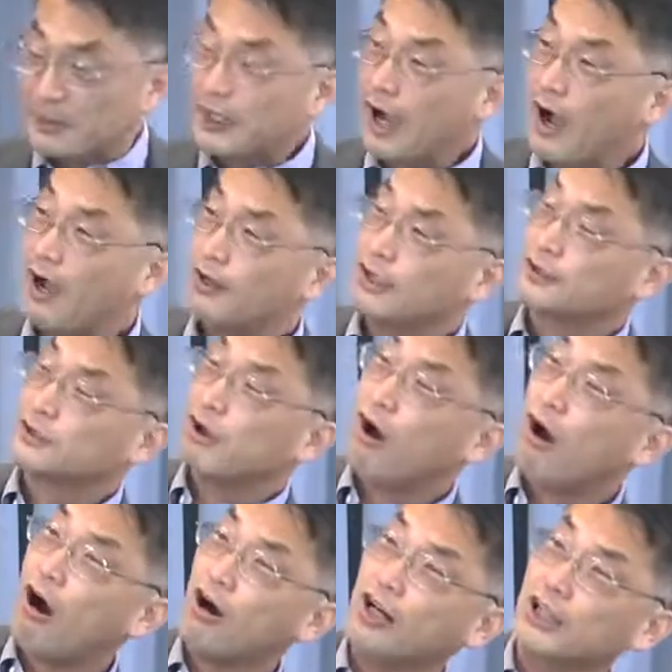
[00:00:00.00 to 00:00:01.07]
God has
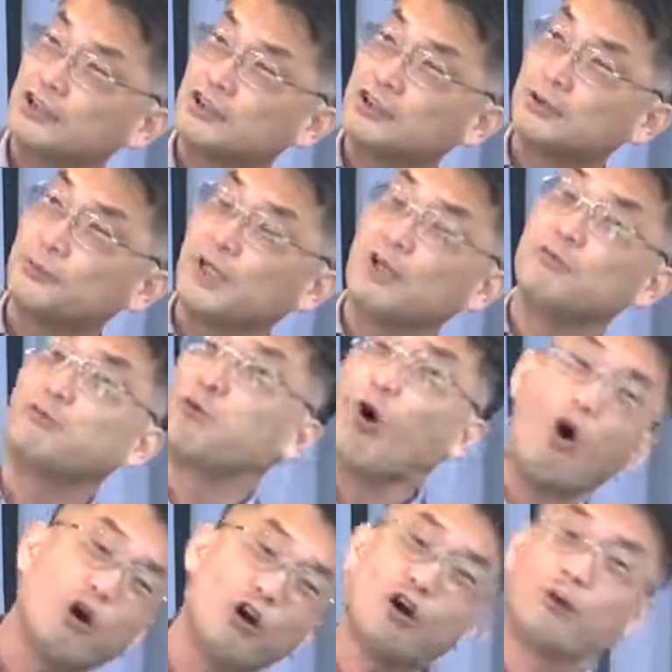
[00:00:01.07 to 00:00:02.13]
called us to be
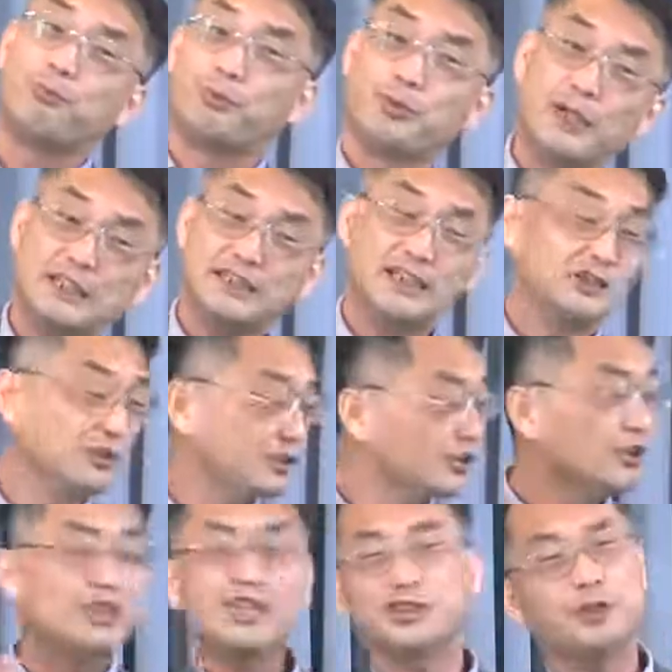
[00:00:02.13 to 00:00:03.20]
royal priests. As
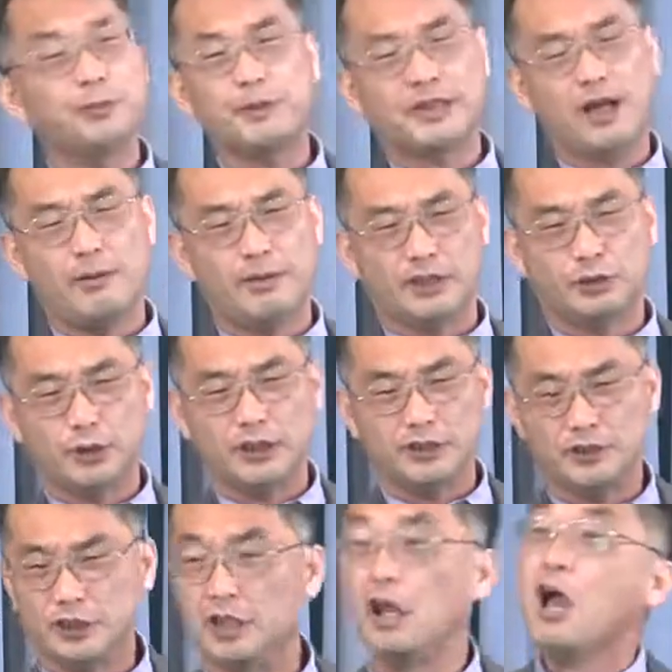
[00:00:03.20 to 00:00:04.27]
soon as you become a
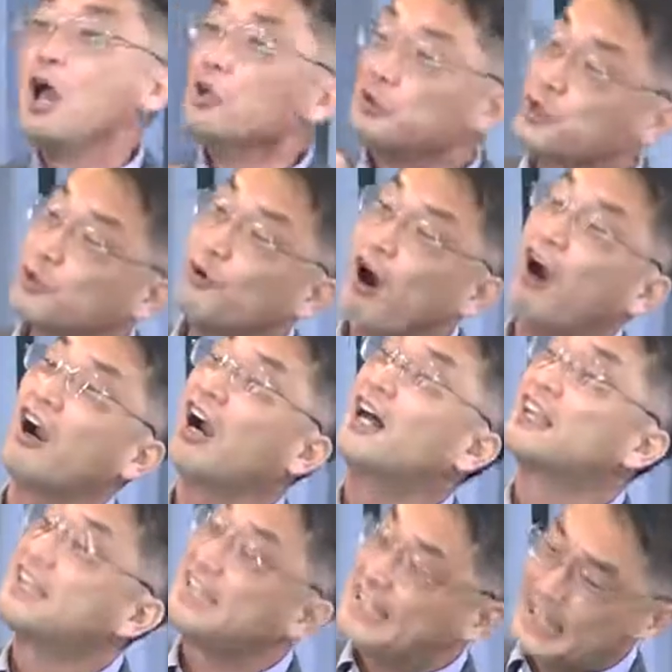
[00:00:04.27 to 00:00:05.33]
Christian, you are a
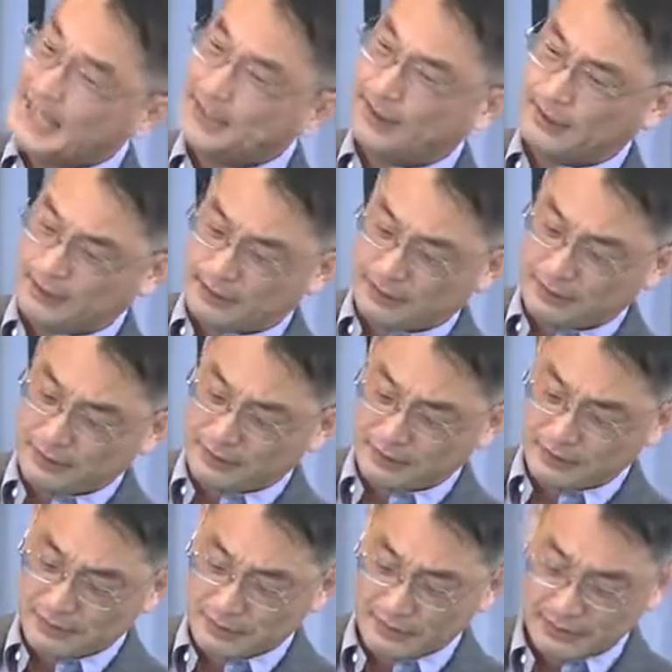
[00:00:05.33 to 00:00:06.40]
leader
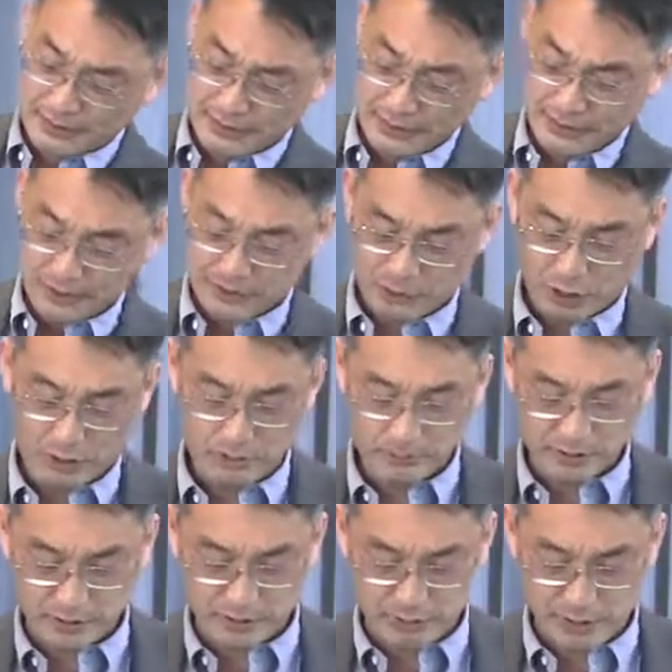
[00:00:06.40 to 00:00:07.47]
in
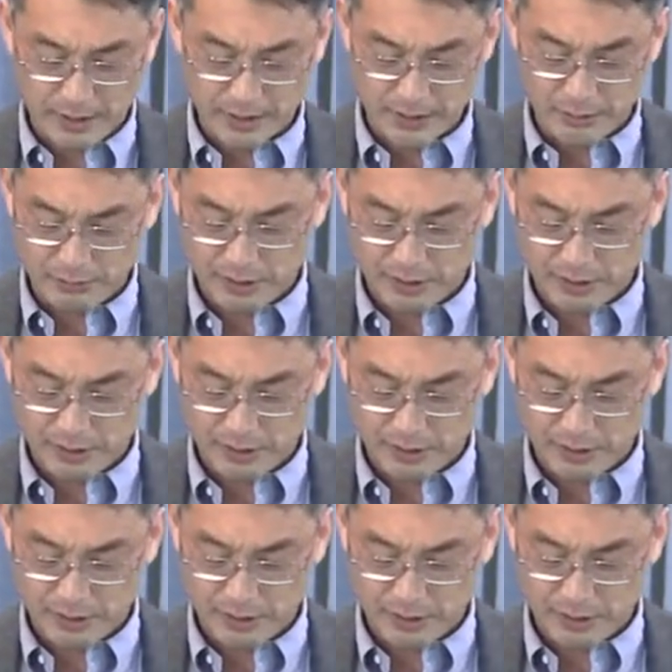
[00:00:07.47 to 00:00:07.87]
terms of the way that